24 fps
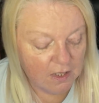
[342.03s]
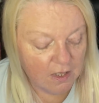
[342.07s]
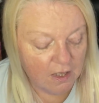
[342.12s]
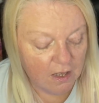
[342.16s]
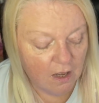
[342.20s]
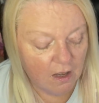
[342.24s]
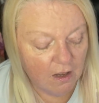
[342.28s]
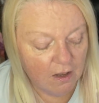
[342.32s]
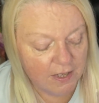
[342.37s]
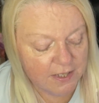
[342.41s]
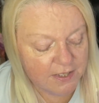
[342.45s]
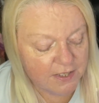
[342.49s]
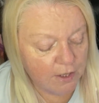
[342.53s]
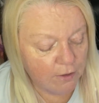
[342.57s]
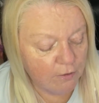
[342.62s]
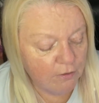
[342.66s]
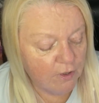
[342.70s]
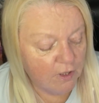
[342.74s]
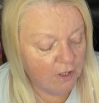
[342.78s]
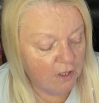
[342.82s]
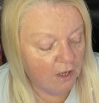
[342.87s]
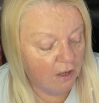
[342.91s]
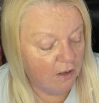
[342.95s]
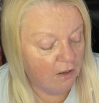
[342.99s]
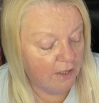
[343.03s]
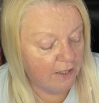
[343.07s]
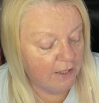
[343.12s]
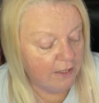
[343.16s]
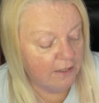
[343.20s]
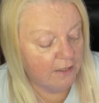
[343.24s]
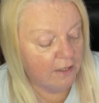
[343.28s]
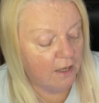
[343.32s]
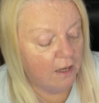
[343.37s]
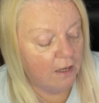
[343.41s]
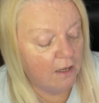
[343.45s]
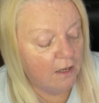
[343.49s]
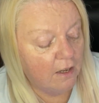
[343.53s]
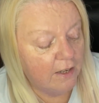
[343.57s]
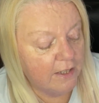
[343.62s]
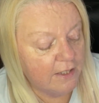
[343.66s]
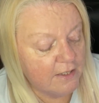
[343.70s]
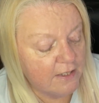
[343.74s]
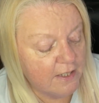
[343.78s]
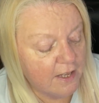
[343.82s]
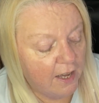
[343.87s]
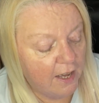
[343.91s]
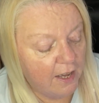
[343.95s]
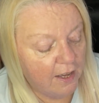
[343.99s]
I don't like, I like
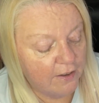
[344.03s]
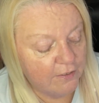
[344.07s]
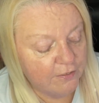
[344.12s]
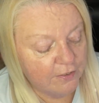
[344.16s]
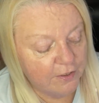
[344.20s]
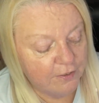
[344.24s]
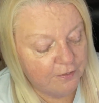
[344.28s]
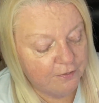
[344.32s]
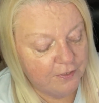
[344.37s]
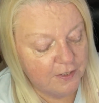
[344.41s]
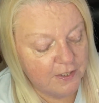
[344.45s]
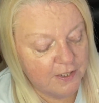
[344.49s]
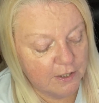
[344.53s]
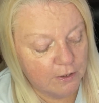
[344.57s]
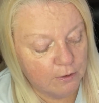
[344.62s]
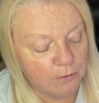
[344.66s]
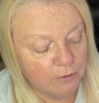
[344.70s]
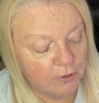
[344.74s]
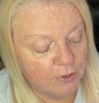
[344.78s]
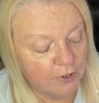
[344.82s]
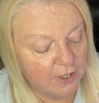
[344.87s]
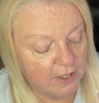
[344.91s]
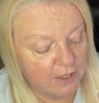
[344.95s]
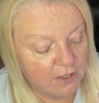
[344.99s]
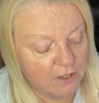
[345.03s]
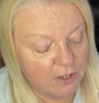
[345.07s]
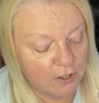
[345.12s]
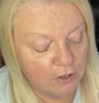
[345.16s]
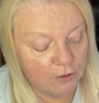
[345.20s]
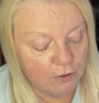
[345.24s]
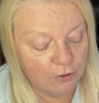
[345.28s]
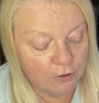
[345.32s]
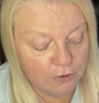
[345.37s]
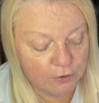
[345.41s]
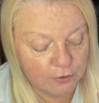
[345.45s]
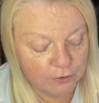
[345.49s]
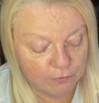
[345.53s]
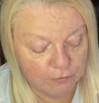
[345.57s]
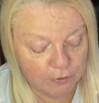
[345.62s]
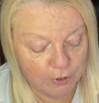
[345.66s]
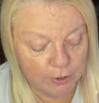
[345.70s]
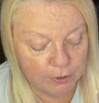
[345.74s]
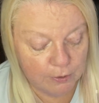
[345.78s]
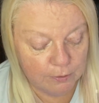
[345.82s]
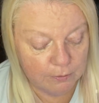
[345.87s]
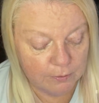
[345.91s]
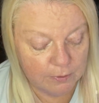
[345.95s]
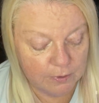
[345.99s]
to have a physical thing to look
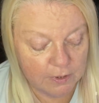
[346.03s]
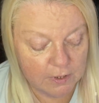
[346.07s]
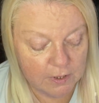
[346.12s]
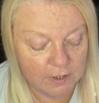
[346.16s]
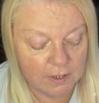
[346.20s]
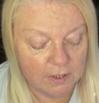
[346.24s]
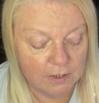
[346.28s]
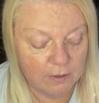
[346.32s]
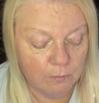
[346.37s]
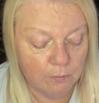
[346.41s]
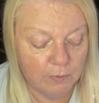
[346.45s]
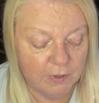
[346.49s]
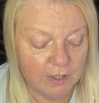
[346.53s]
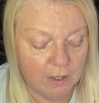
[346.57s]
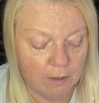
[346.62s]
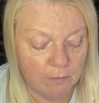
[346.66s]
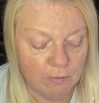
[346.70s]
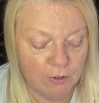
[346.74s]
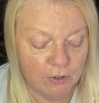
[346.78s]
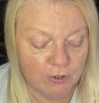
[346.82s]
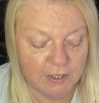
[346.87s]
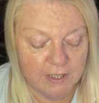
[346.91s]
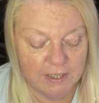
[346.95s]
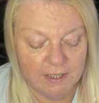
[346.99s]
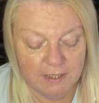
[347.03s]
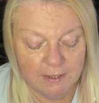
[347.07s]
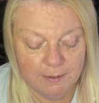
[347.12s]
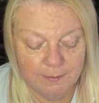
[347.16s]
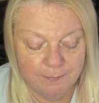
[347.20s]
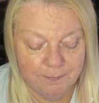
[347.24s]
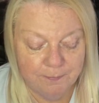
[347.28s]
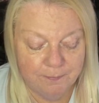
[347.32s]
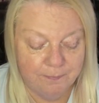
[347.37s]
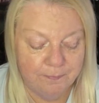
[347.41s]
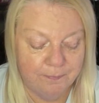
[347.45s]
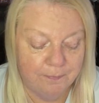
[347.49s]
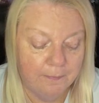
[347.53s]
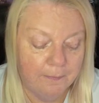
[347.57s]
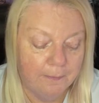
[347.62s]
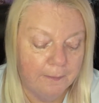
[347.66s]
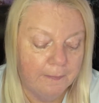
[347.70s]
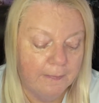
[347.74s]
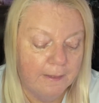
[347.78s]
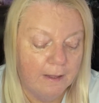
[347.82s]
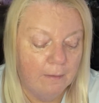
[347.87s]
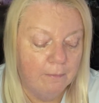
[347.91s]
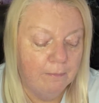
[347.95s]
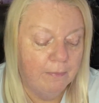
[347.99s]
through when I'm looking at
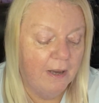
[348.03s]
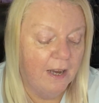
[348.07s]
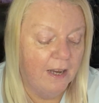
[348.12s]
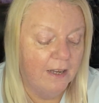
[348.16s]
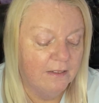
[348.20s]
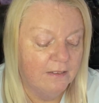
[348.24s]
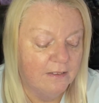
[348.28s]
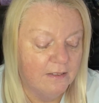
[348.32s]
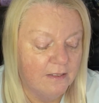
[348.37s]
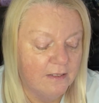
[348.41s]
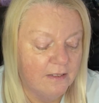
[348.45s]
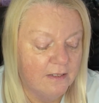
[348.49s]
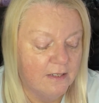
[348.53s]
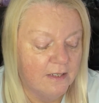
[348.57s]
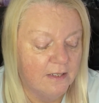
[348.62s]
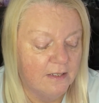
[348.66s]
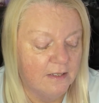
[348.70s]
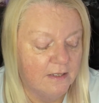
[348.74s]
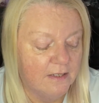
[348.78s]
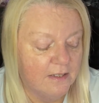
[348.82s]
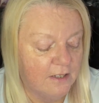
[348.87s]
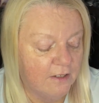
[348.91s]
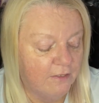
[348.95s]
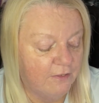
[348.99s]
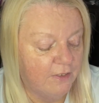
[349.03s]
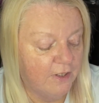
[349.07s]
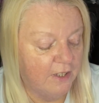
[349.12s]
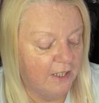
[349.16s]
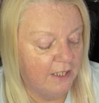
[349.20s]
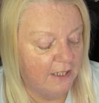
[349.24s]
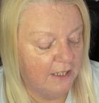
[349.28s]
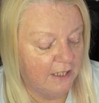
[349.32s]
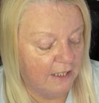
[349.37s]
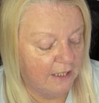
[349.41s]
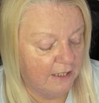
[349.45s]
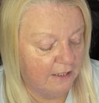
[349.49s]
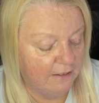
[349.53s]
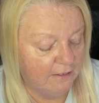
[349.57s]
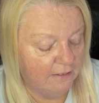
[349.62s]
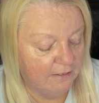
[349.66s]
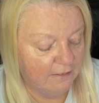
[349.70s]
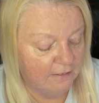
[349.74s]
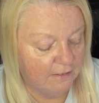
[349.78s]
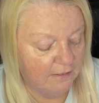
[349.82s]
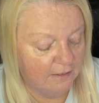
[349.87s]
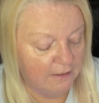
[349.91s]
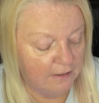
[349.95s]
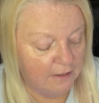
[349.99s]
patterns and stuff like that.
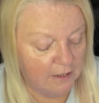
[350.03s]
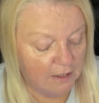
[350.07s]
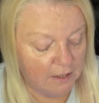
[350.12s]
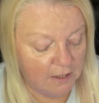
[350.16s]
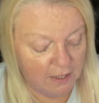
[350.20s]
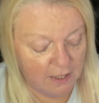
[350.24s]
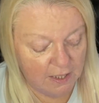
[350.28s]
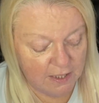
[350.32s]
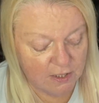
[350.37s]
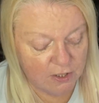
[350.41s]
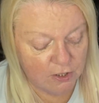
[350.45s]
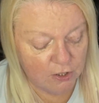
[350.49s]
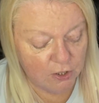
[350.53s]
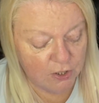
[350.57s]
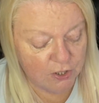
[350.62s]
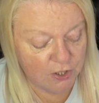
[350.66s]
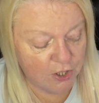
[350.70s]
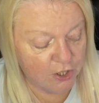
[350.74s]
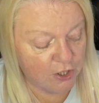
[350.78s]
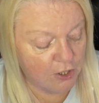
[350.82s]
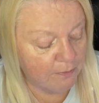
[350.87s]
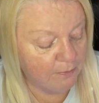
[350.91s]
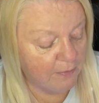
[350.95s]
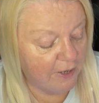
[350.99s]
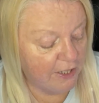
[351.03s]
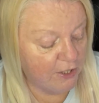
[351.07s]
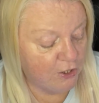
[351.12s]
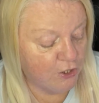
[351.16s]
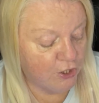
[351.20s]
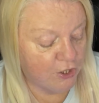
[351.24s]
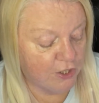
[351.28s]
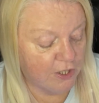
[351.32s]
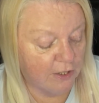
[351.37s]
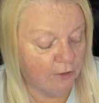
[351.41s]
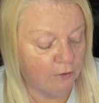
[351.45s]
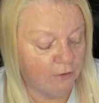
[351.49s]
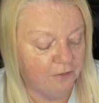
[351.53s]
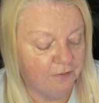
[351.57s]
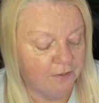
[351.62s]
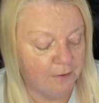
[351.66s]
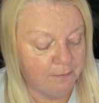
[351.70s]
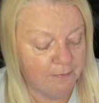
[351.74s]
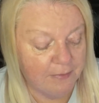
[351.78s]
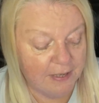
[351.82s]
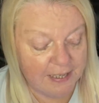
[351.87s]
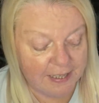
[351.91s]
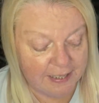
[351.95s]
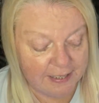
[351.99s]
It's not such a major deal for
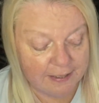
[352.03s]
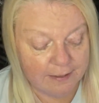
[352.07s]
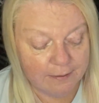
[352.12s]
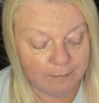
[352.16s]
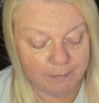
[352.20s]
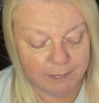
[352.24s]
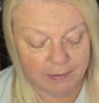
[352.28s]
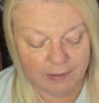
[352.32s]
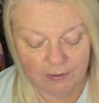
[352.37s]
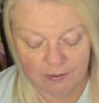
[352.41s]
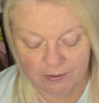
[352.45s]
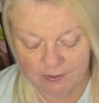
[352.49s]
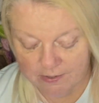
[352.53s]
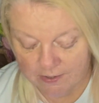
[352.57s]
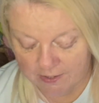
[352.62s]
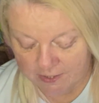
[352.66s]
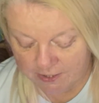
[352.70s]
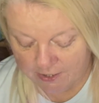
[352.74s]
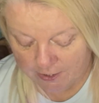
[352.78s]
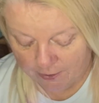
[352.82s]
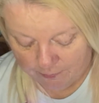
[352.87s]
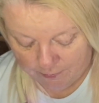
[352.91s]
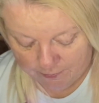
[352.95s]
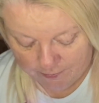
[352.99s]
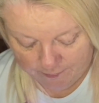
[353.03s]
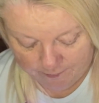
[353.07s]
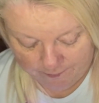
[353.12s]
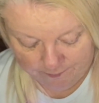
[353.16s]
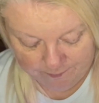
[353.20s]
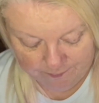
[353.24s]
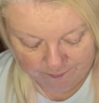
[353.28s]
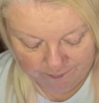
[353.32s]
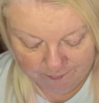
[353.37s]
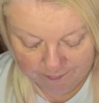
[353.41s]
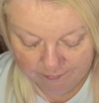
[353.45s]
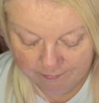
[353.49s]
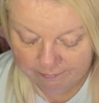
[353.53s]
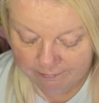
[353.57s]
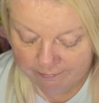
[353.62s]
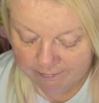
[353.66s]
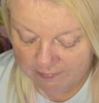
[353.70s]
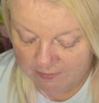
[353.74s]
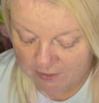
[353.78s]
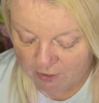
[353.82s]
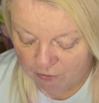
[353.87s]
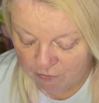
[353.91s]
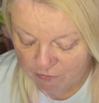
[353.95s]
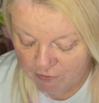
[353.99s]
me because I don't
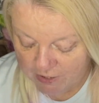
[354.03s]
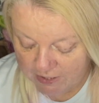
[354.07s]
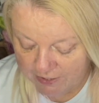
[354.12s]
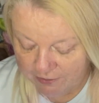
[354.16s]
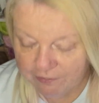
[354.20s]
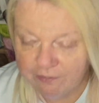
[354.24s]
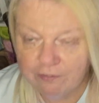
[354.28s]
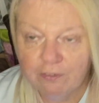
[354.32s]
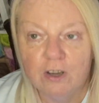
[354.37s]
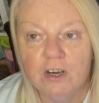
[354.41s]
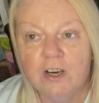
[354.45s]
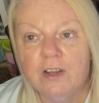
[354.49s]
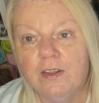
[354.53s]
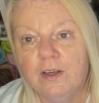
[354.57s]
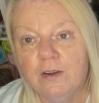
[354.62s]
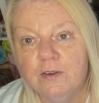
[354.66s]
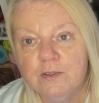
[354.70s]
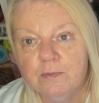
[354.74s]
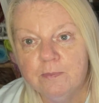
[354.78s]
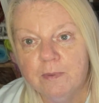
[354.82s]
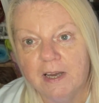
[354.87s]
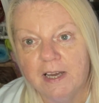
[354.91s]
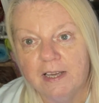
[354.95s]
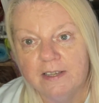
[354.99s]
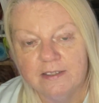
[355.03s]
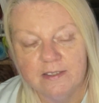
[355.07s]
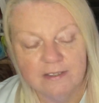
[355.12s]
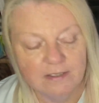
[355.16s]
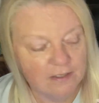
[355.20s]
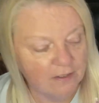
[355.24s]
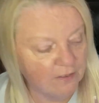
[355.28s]
don't really follow those patterns.